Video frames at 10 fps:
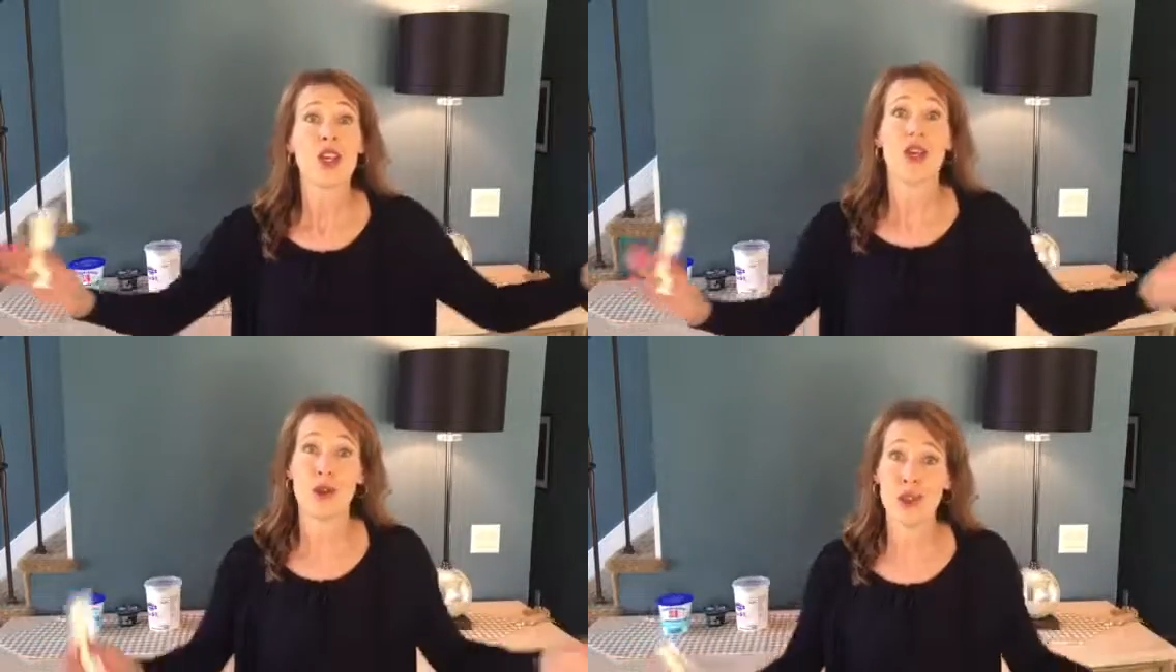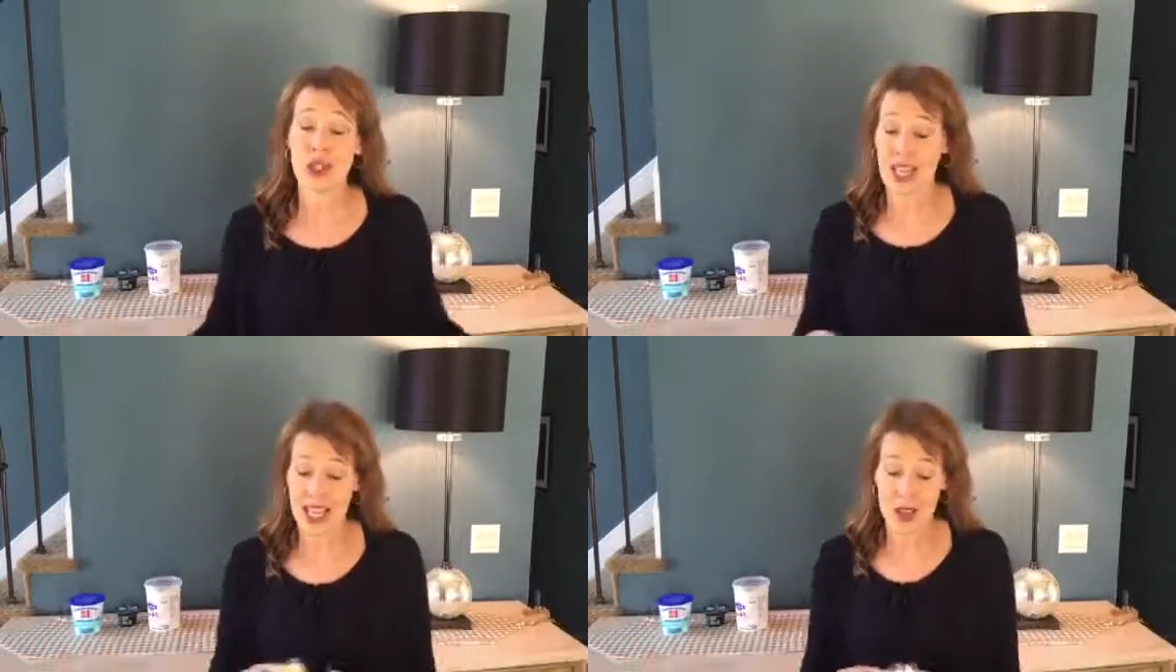
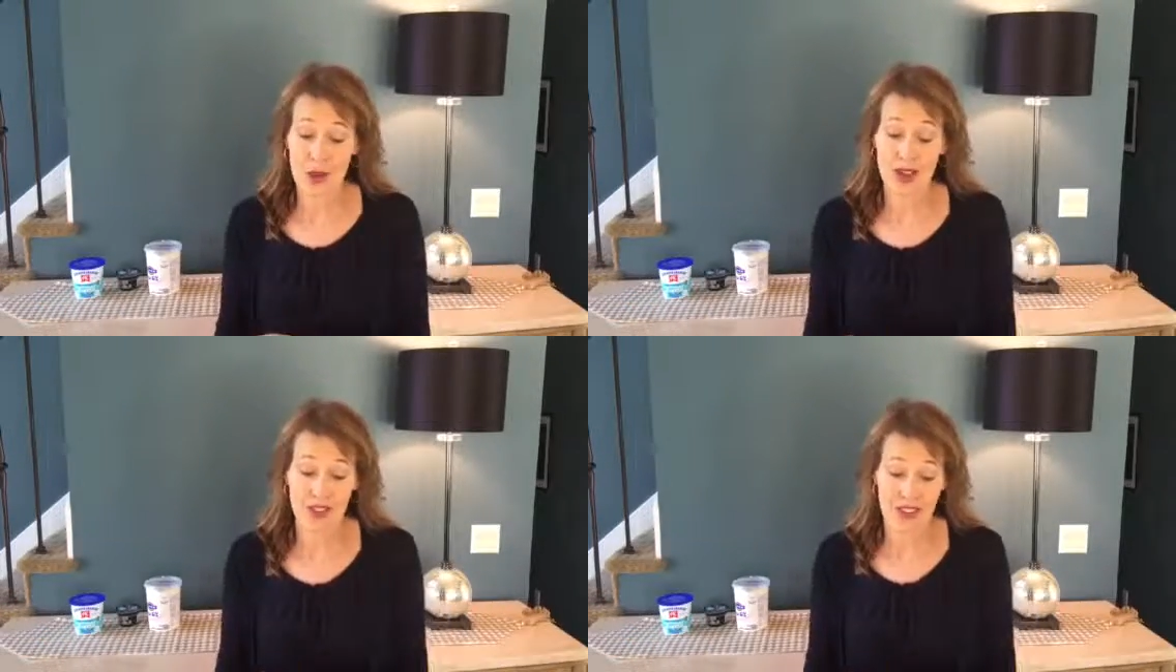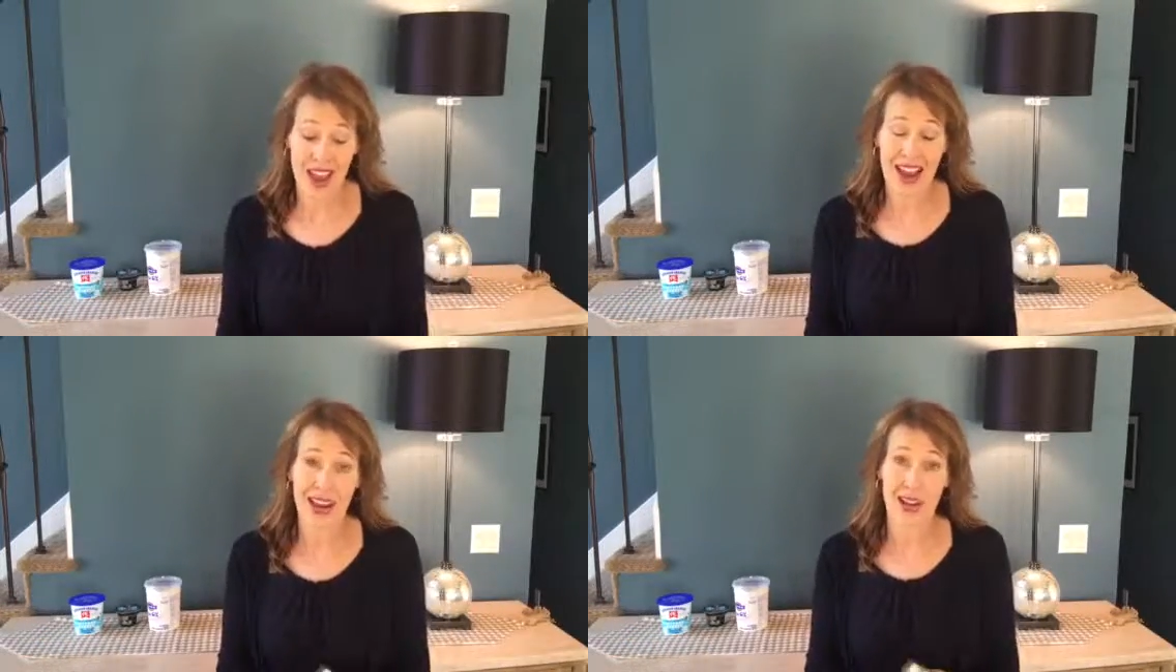Usually you can
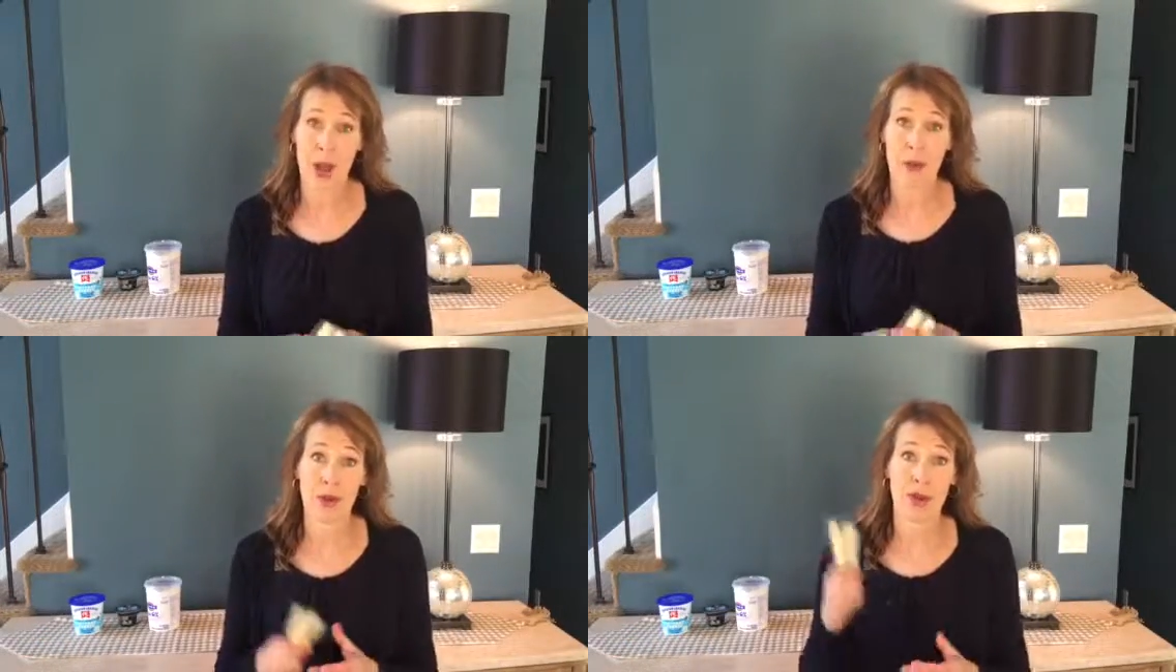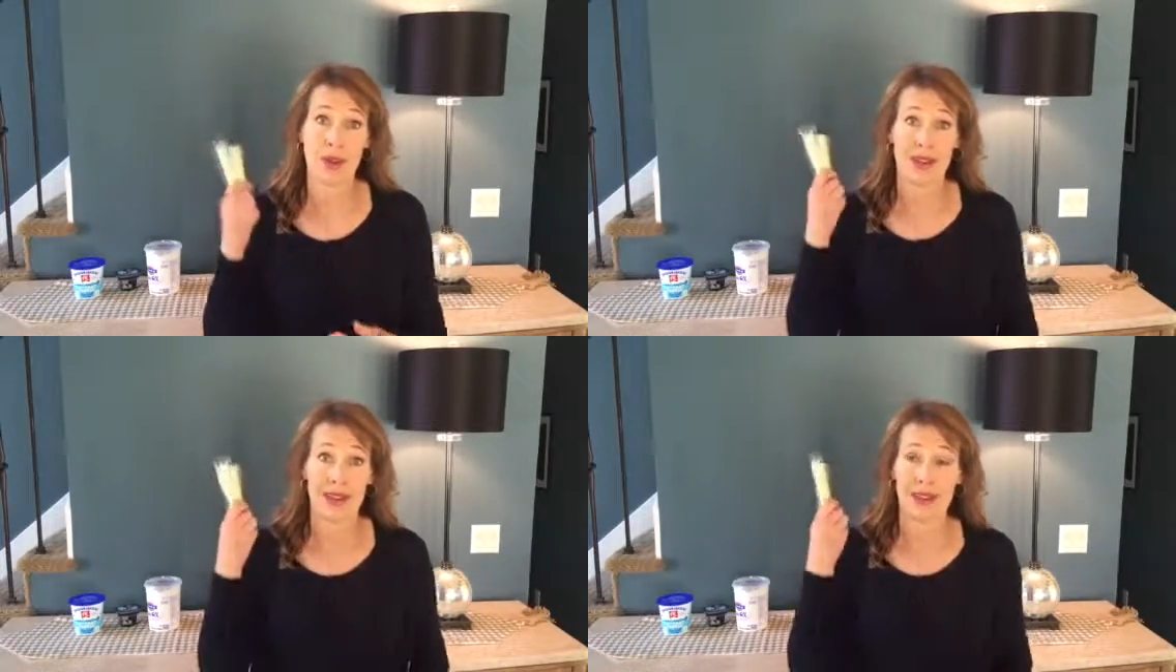find a
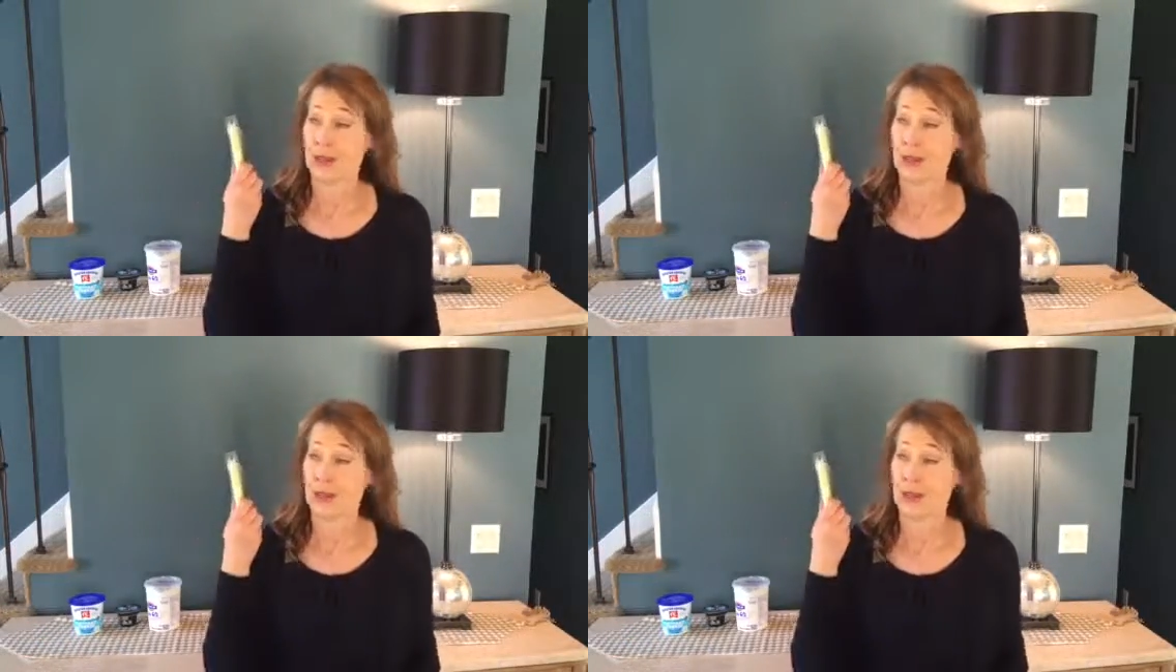couple